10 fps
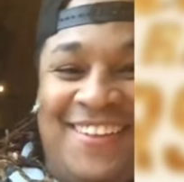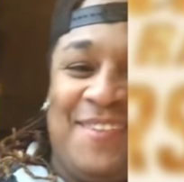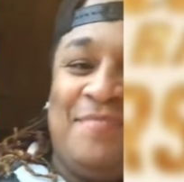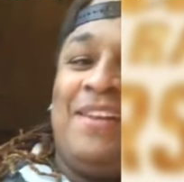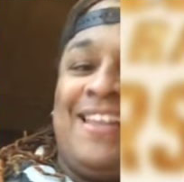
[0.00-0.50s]

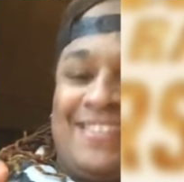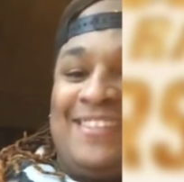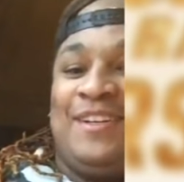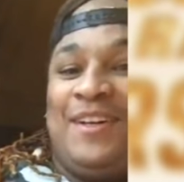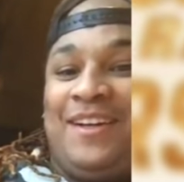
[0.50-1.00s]
a
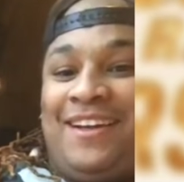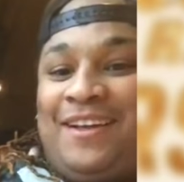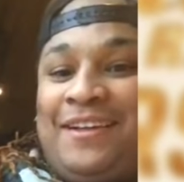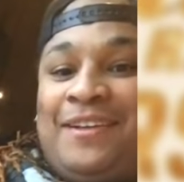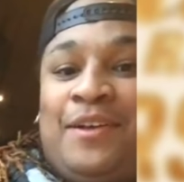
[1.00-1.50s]
blessing.
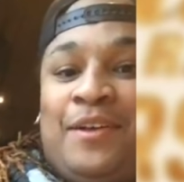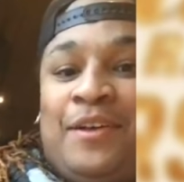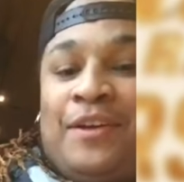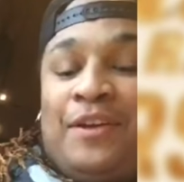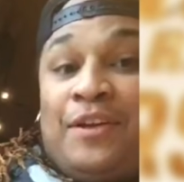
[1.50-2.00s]
Uh-huh.
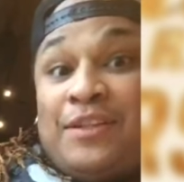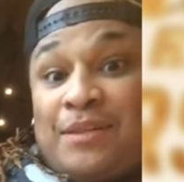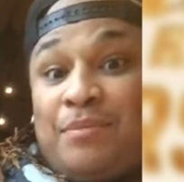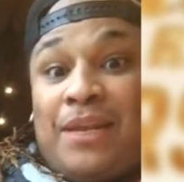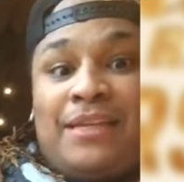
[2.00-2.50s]
rest
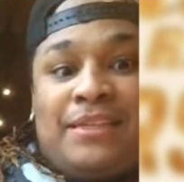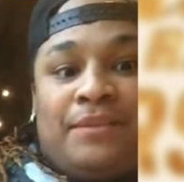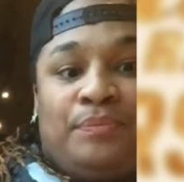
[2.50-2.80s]
of a blessing.